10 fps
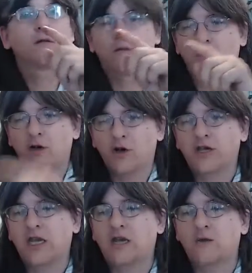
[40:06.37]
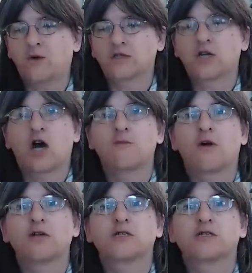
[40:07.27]
looking at what time
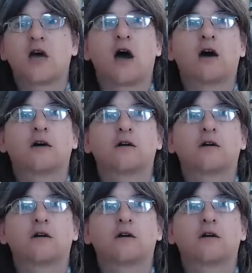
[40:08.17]
I start